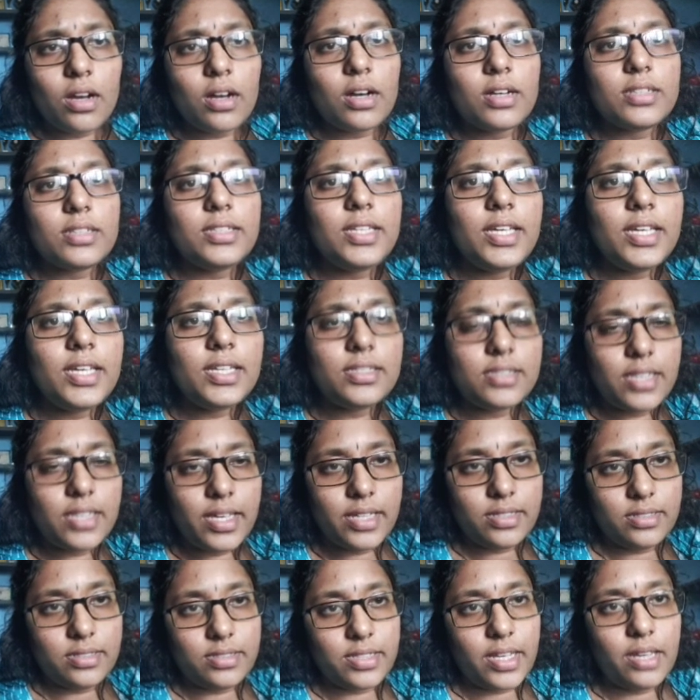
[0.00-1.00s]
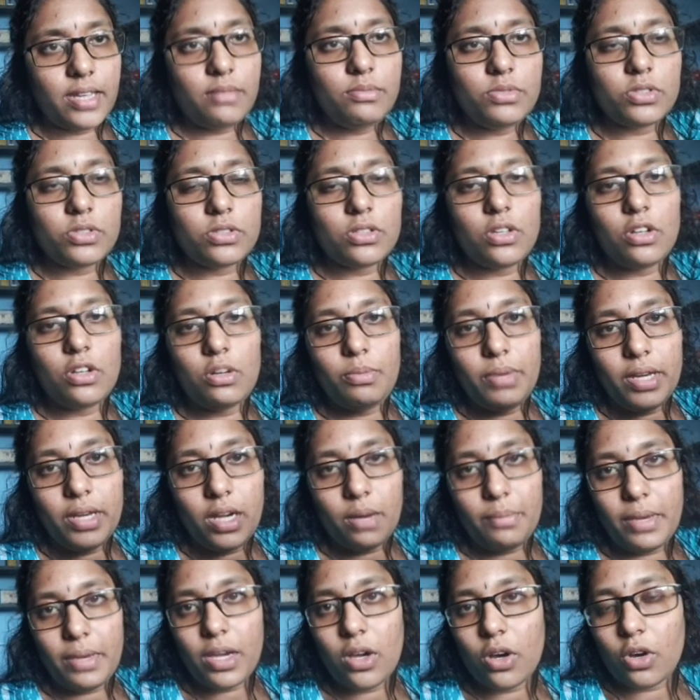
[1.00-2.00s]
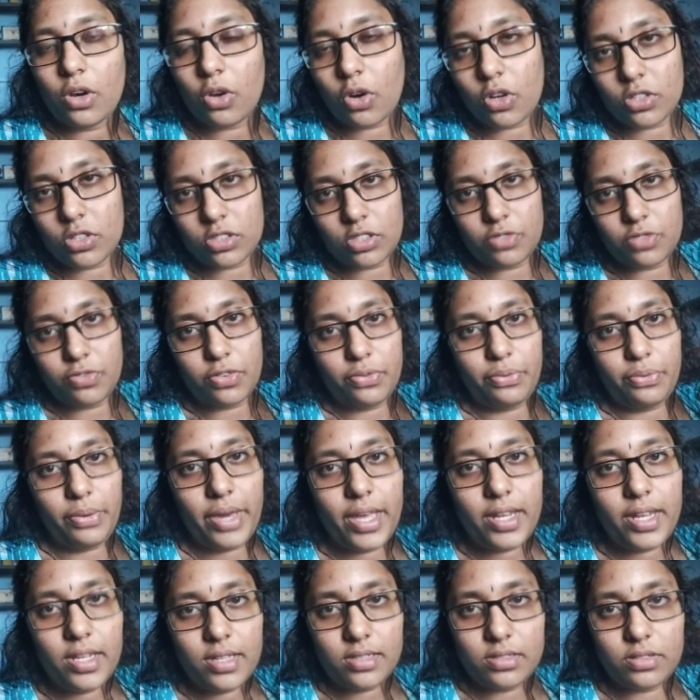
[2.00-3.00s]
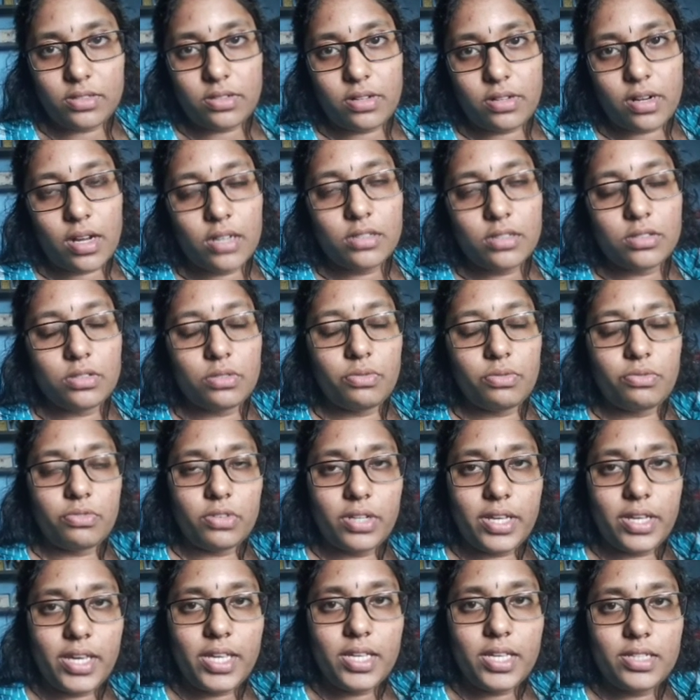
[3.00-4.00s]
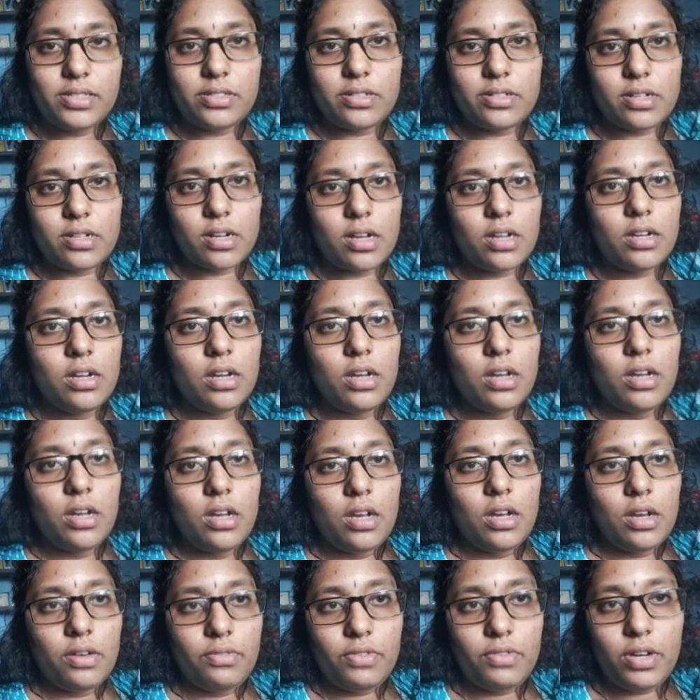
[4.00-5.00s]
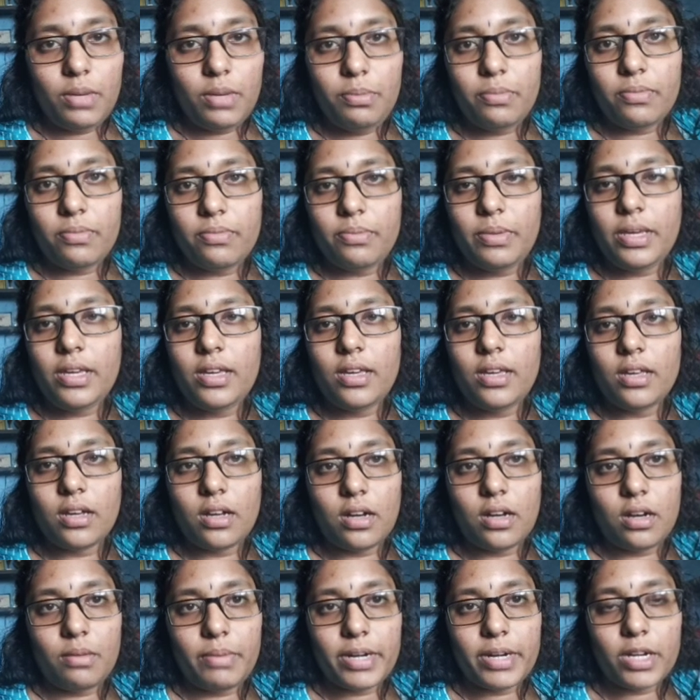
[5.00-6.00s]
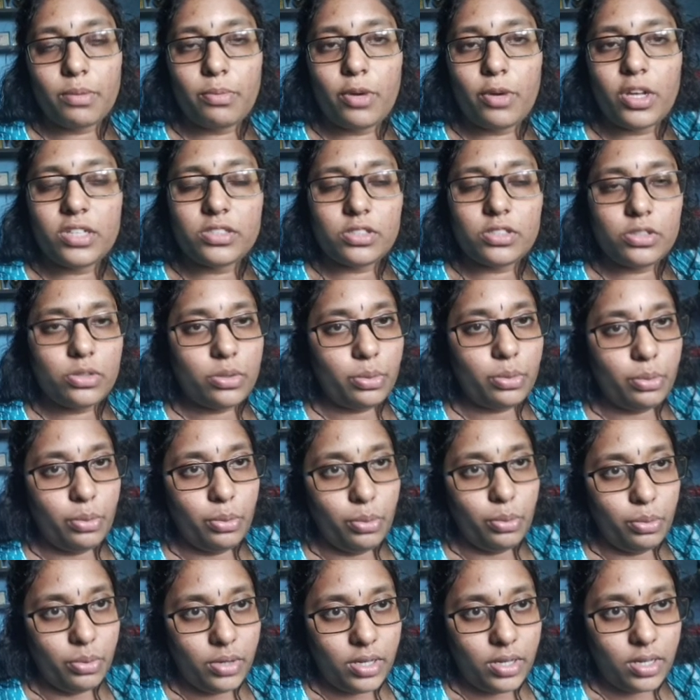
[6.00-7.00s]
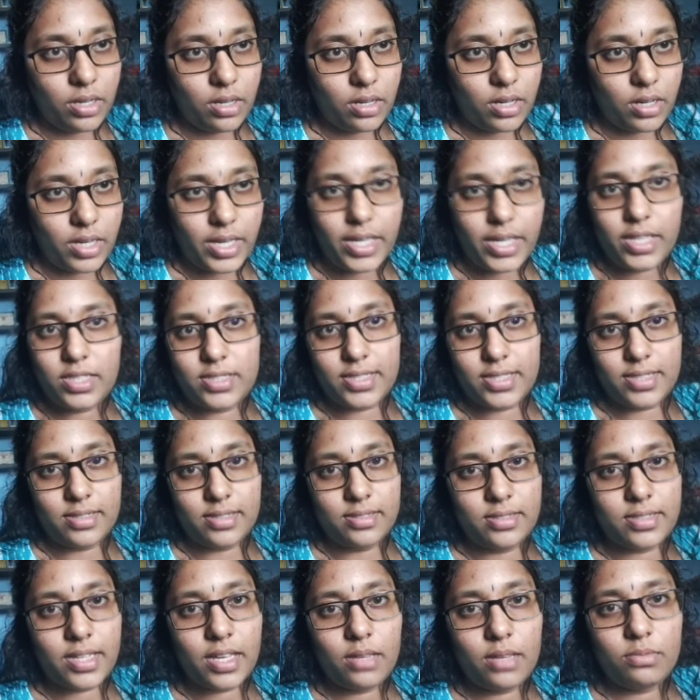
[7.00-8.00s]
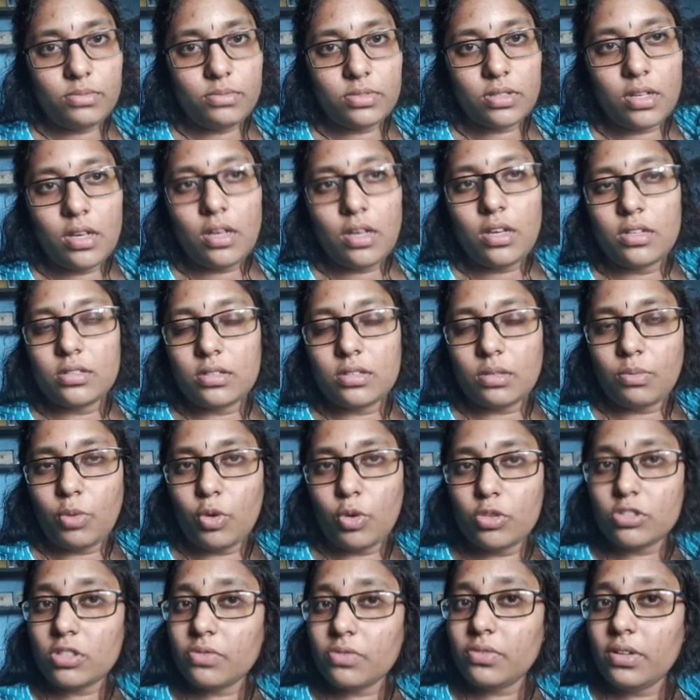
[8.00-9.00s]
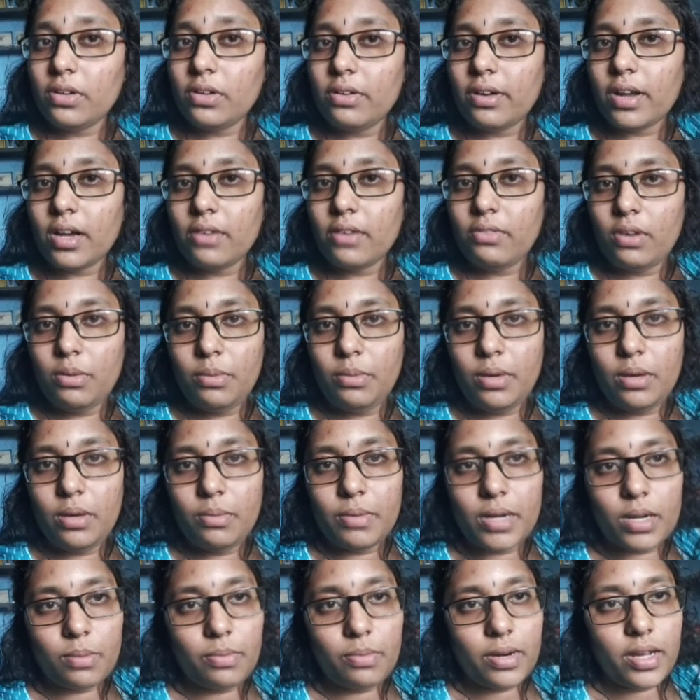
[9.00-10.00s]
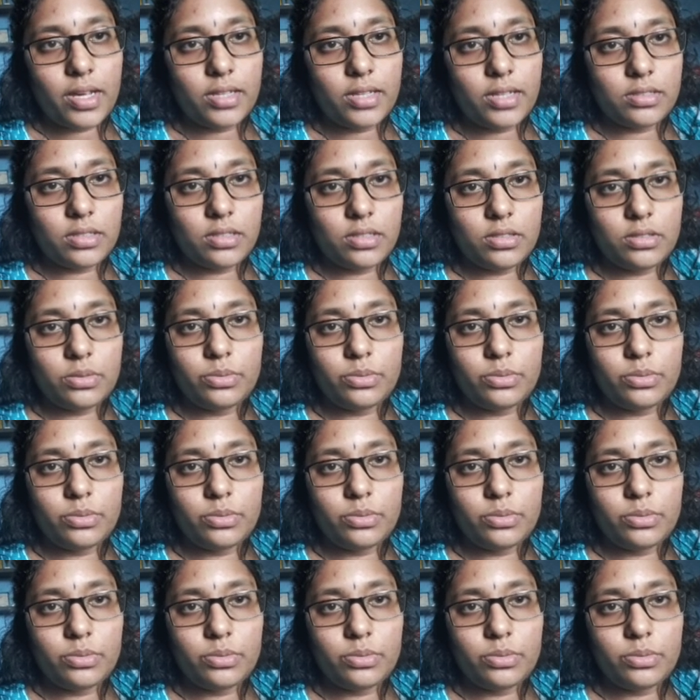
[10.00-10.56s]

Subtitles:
these enzymes you will be coming across for various drugs. For each drug will be metabolizing through each enzymes. So most of the drug will be metabolizing